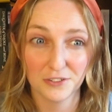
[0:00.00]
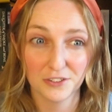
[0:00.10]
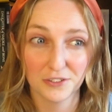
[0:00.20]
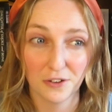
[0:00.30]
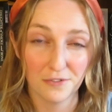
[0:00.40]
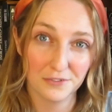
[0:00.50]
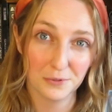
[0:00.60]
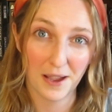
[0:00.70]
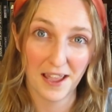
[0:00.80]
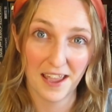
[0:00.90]

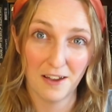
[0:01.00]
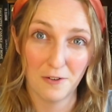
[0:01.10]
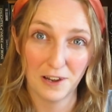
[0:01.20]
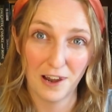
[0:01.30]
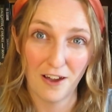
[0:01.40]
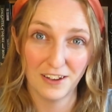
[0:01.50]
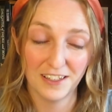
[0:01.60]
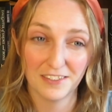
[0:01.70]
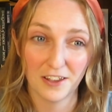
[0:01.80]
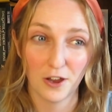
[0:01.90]
software
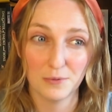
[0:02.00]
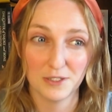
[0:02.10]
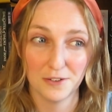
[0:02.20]
online that I was